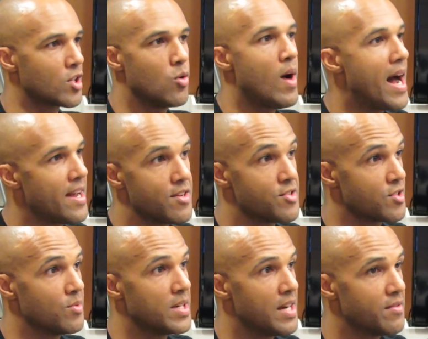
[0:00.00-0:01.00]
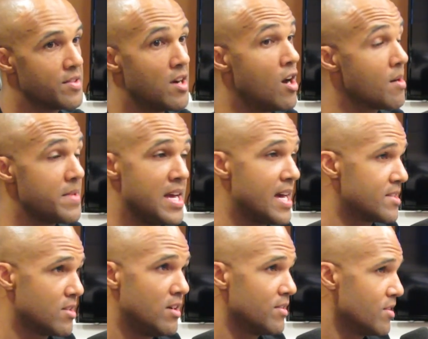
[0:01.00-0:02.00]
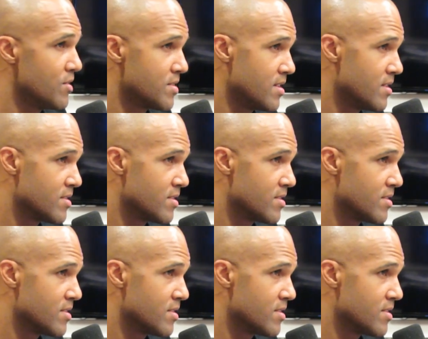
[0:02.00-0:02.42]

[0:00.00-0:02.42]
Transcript: choirs or whatever, the Army has all those.